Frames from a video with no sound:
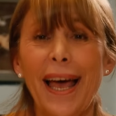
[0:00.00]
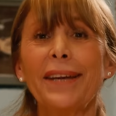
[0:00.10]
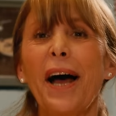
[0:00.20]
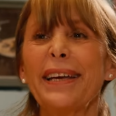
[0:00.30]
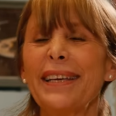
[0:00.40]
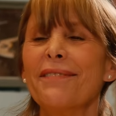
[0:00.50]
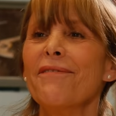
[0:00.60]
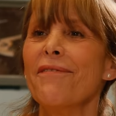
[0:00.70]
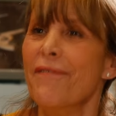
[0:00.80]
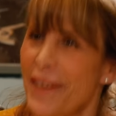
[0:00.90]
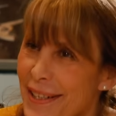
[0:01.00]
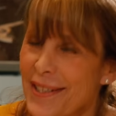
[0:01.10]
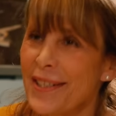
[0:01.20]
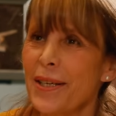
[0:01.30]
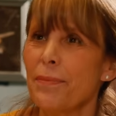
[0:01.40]
and I
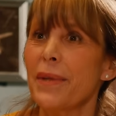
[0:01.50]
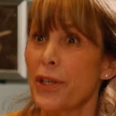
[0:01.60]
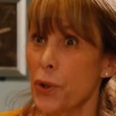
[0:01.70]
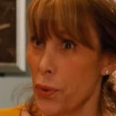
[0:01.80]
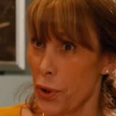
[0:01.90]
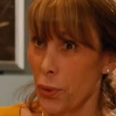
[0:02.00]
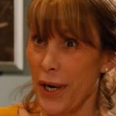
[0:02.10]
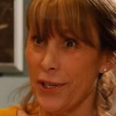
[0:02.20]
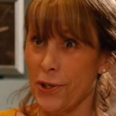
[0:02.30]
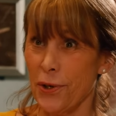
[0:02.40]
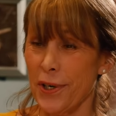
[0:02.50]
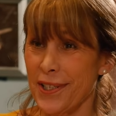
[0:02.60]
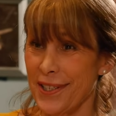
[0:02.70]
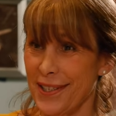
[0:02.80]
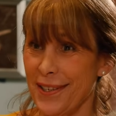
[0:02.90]
convinced him that you were the right
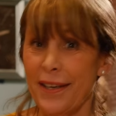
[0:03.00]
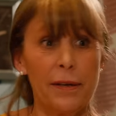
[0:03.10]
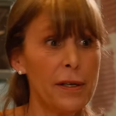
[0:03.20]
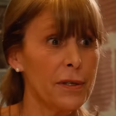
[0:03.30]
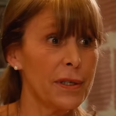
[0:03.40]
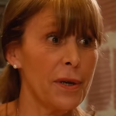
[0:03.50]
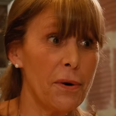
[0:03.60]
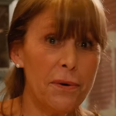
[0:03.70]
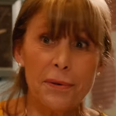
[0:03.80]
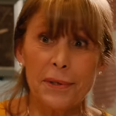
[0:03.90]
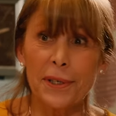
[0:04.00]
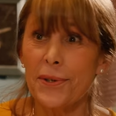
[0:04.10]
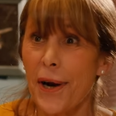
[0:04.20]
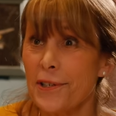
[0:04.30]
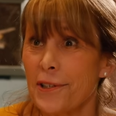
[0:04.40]
choice. So,
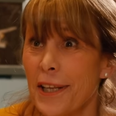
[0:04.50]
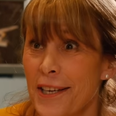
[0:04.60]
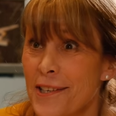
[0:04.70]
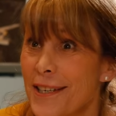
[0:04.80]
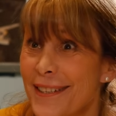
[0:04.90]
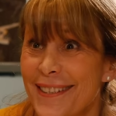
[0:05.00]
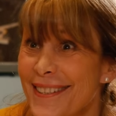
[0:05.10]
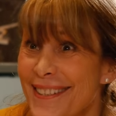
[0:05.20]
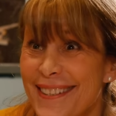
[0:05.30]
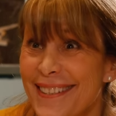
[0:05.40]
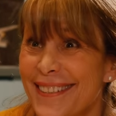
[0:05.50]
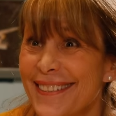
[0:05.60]
congratulations.